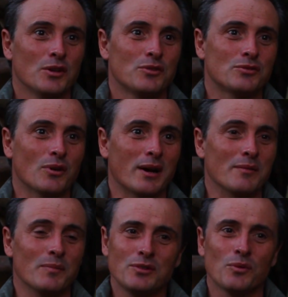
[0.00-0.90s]
So I
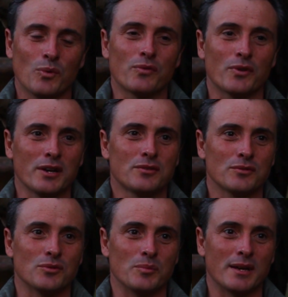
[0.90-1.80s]
envision Wolf
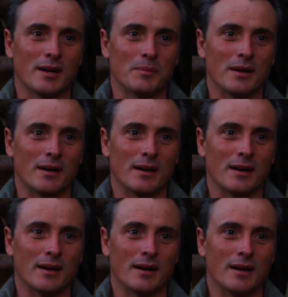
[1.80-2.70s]
Connection to become
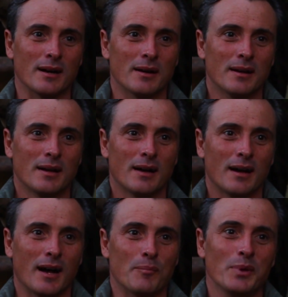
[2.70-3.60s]
a,
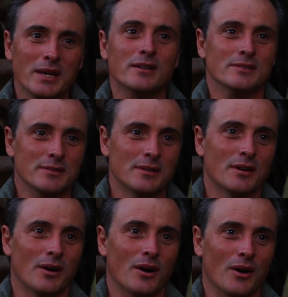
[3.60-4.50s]
a, a beacon
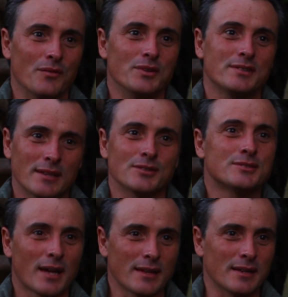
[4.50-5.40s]
of this
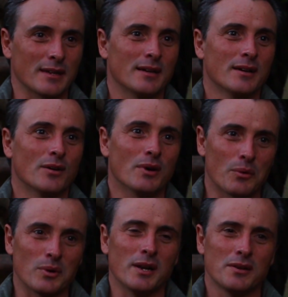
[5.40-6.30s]
understanding of our
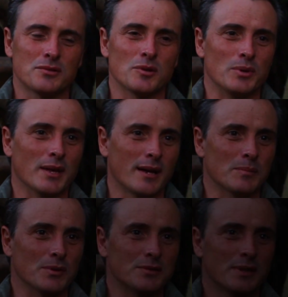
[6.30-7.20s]
relationship with
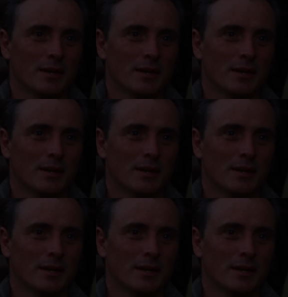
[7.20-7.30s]
animals.